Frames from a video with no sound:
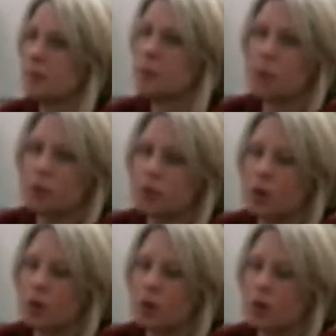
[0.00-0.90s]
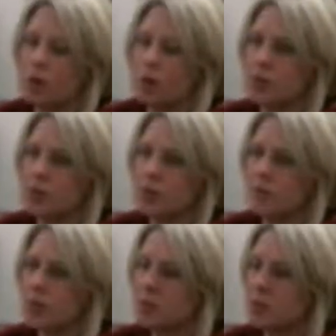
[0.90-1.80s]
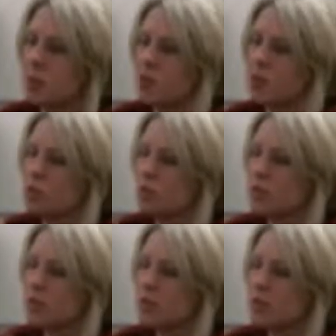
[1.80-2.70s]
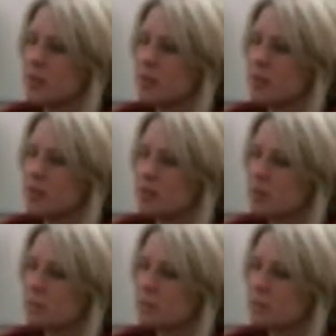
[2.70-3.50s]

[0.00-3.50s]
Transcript: Pure culture versus a mixed culture, what's the difference?